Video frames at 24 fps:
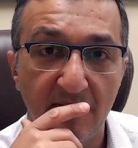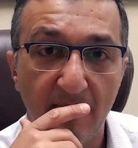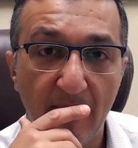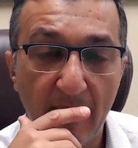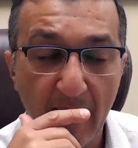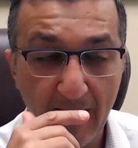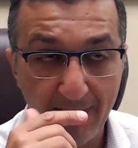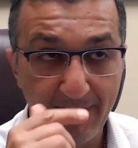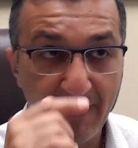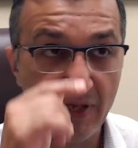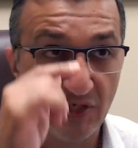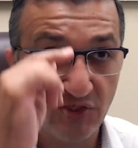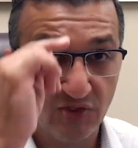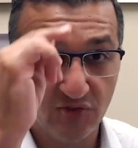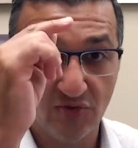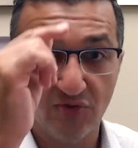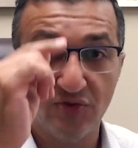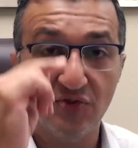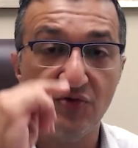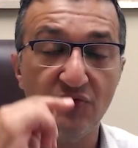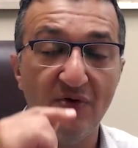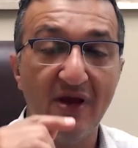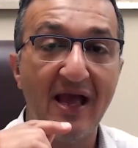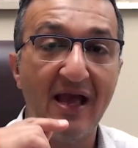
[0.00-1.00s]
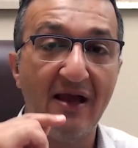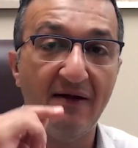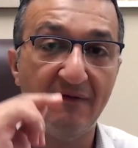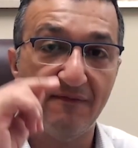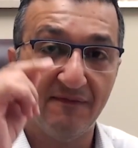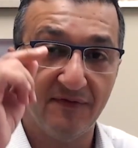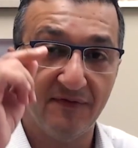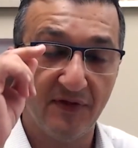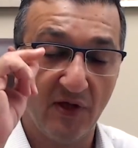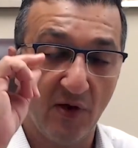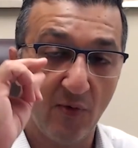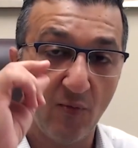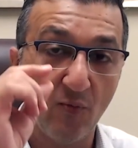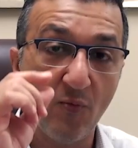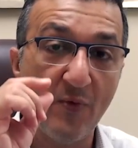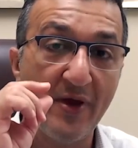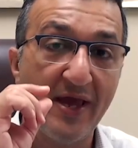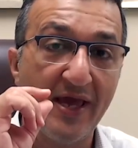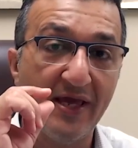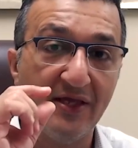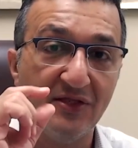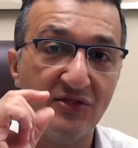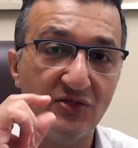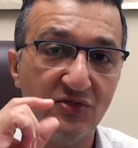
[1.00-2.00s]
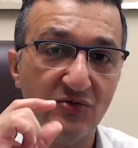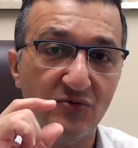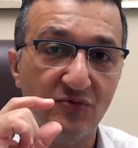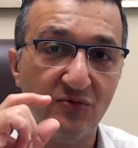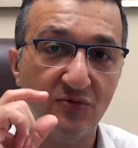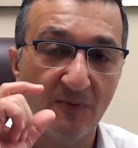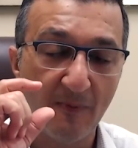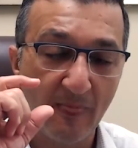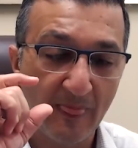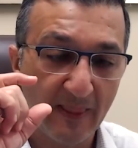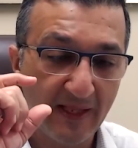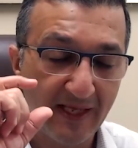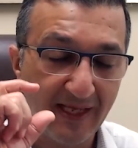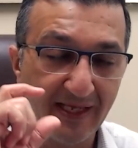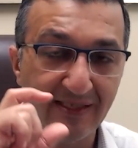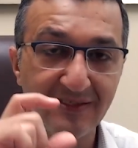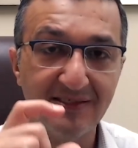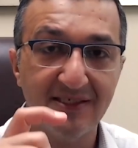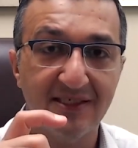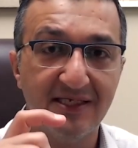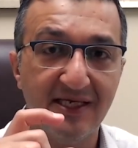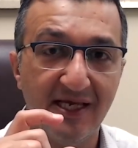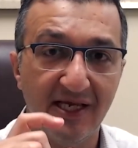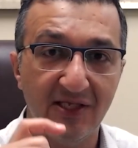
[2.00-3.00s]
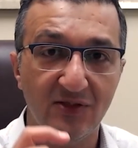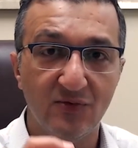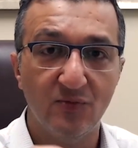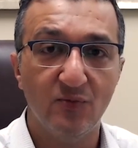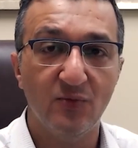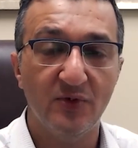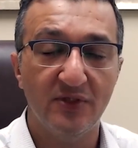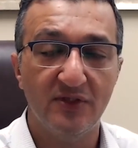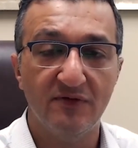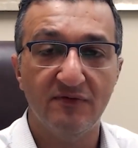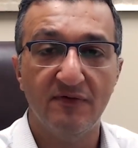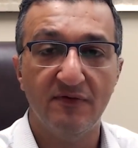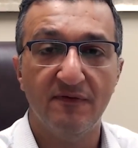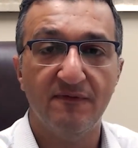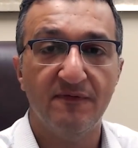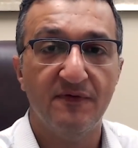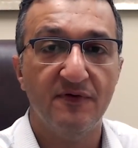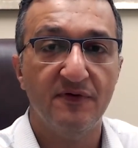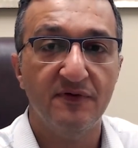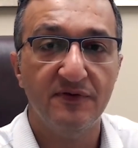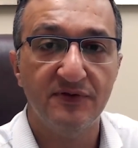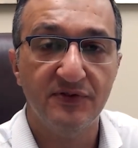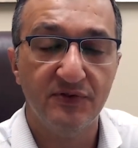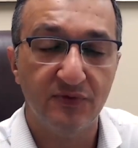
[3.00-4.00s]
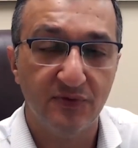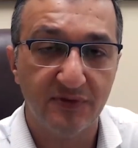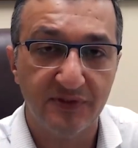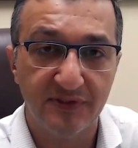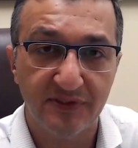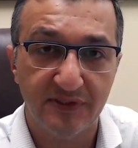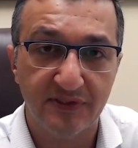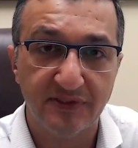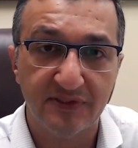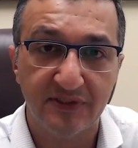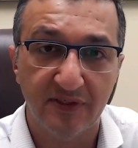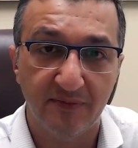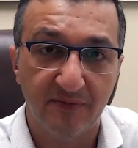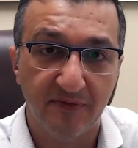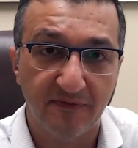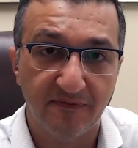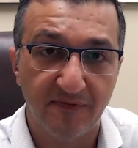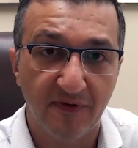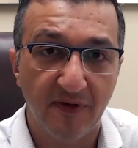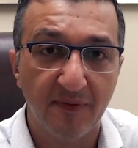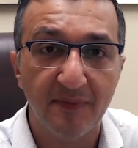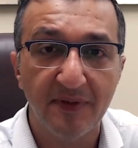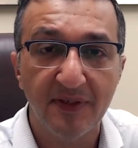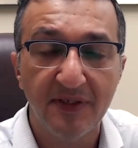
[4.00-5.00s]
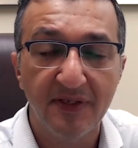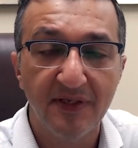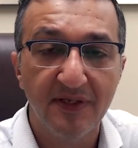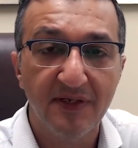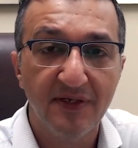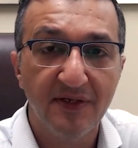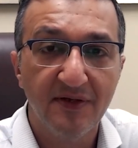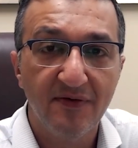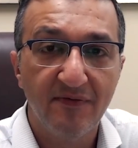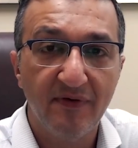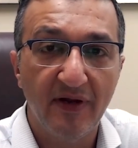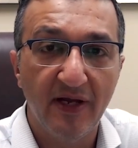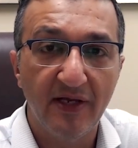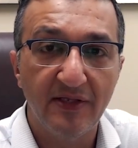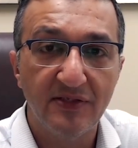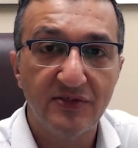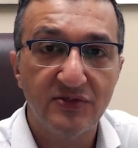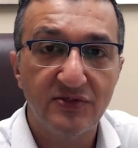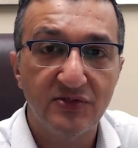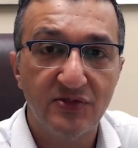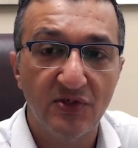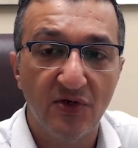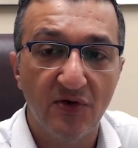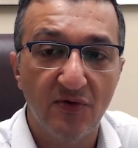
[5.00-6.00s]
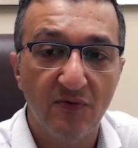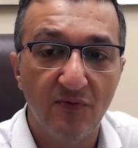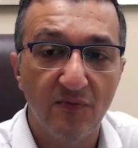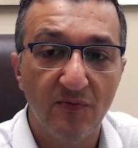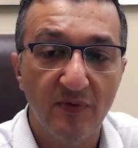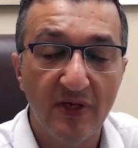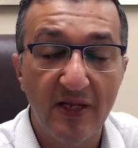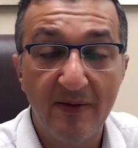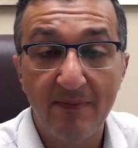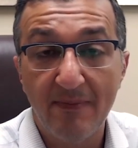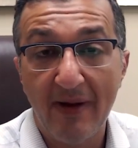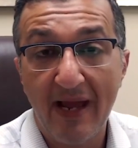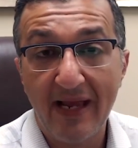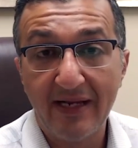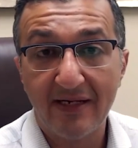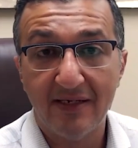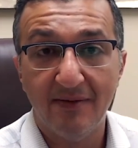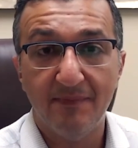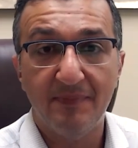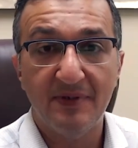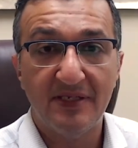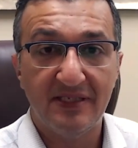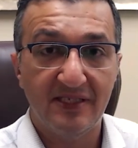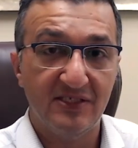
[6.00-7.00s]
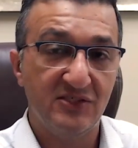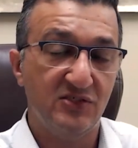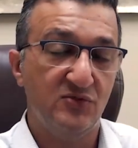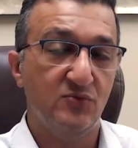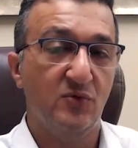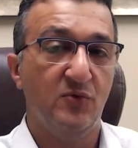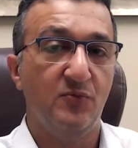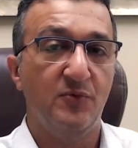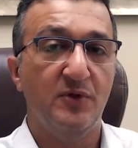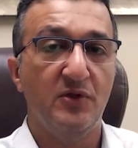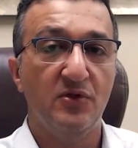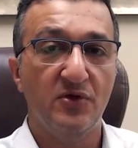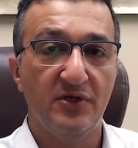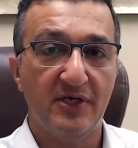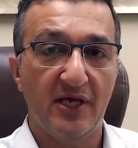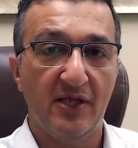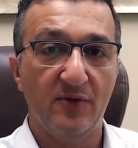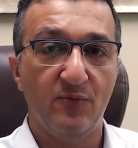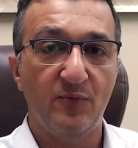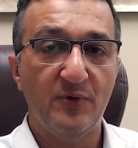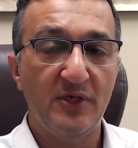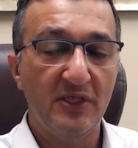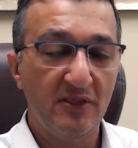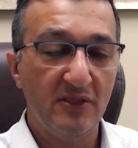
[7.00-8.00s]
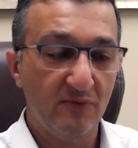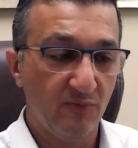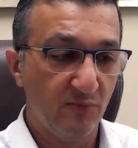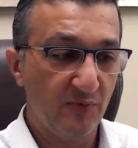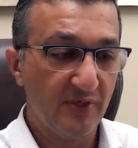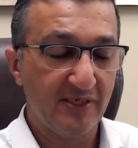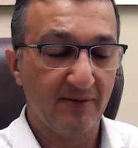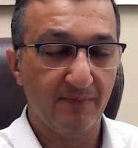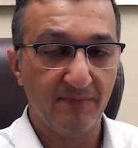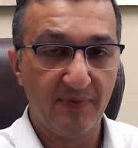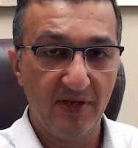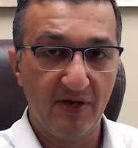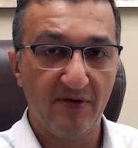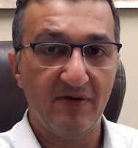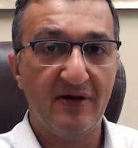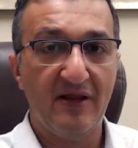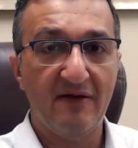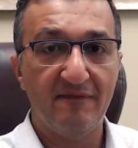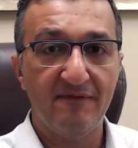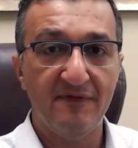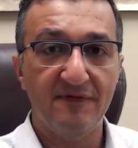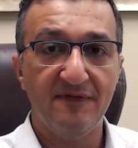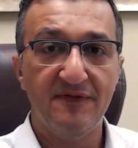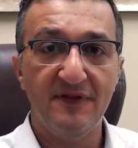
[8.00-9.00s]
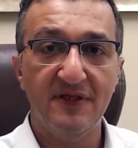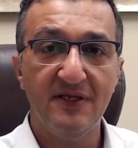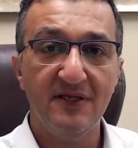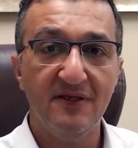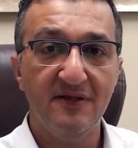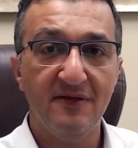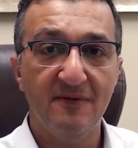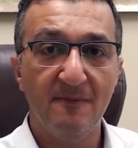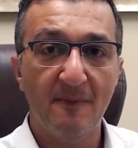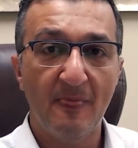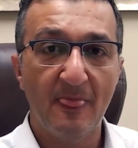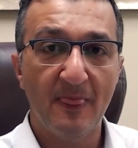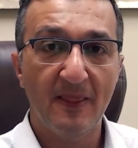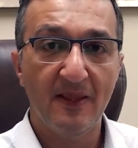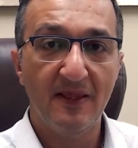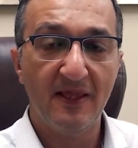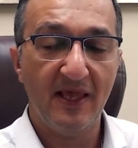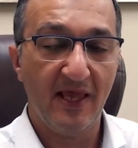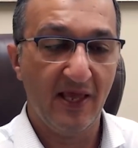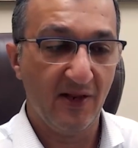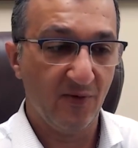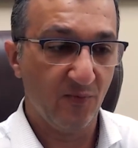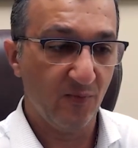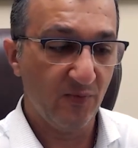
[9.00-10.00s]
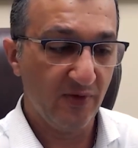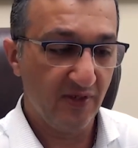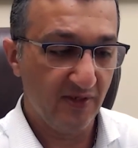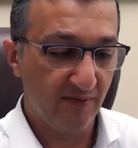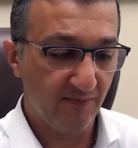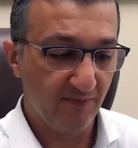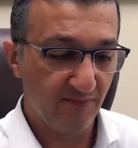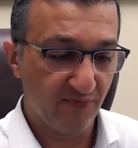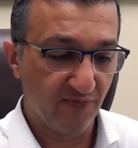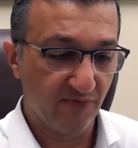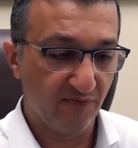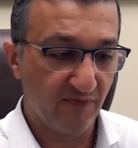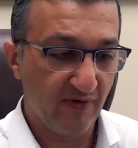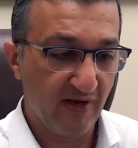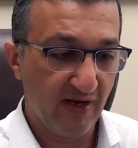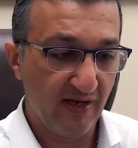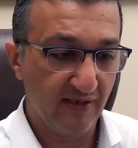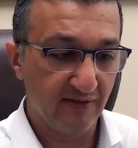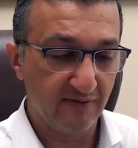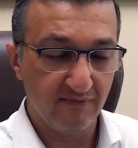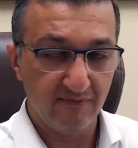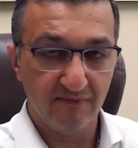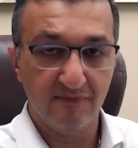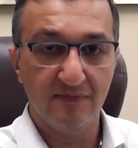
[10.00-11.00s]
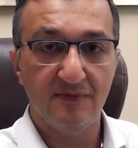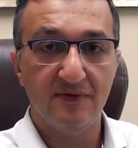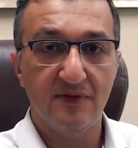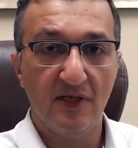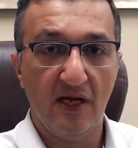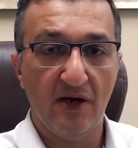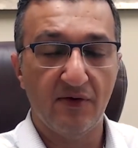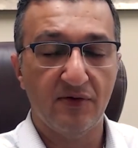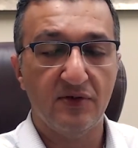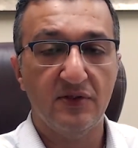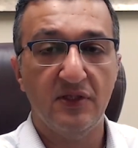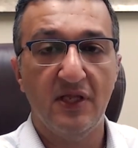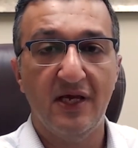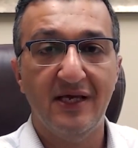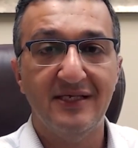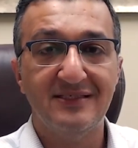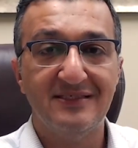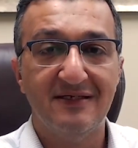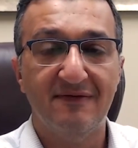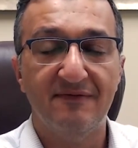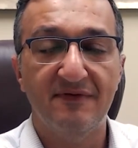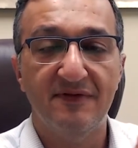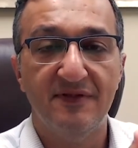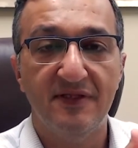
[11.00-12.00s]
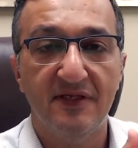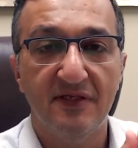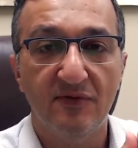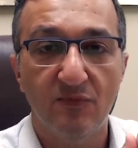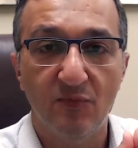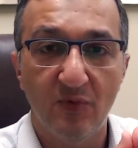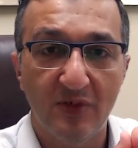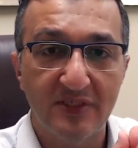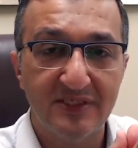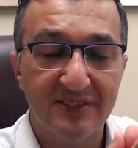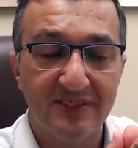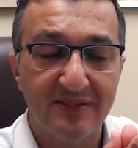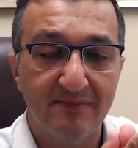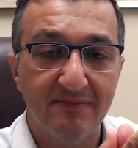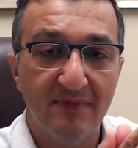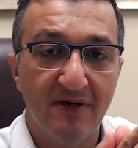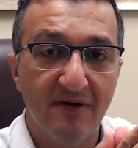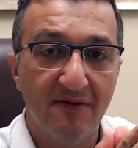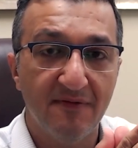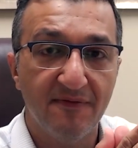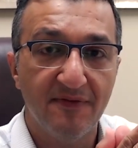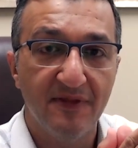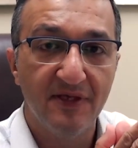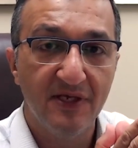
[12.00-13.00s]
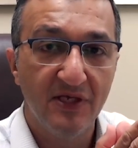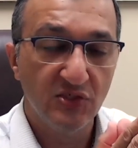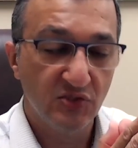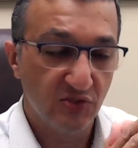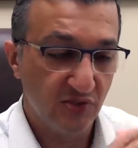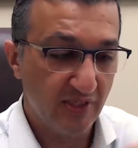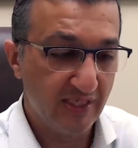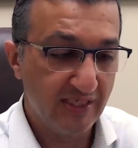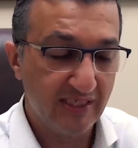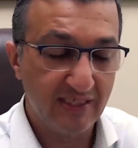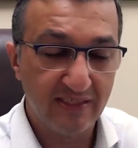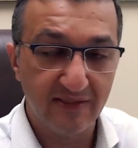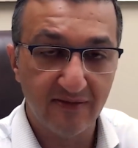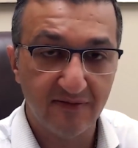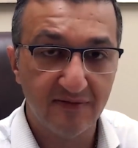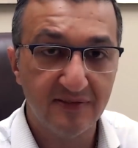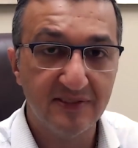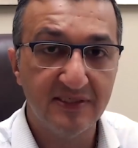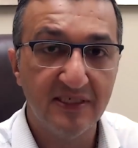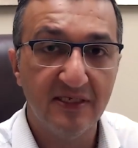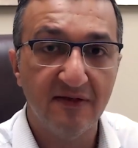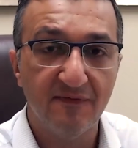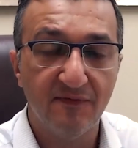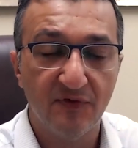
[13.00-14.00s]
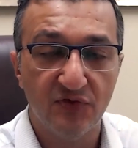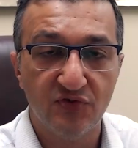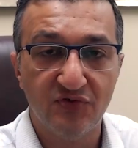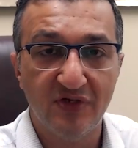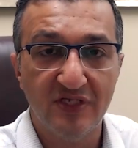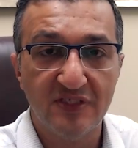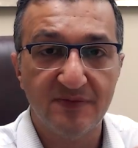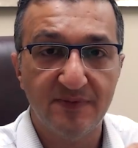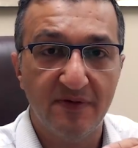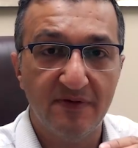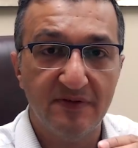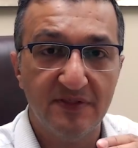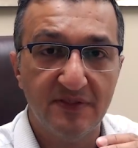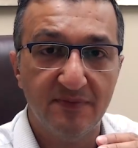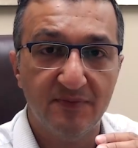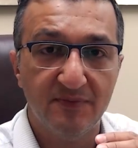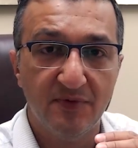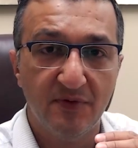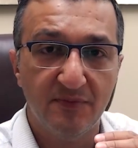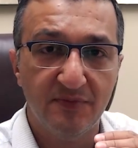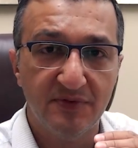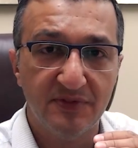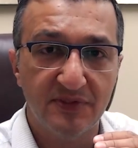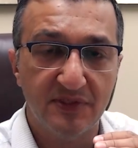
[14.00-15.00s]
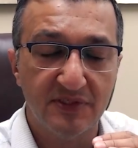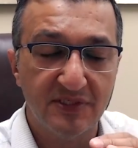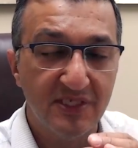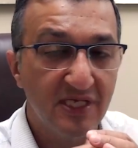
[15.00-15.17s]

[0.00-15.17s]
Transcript: And make sure you have a way to indicate where the referral source is coming from, right? So in my company, this is what we look at. We compare everything, and we provide our clients everything once a month so they can see it for transparency purposes.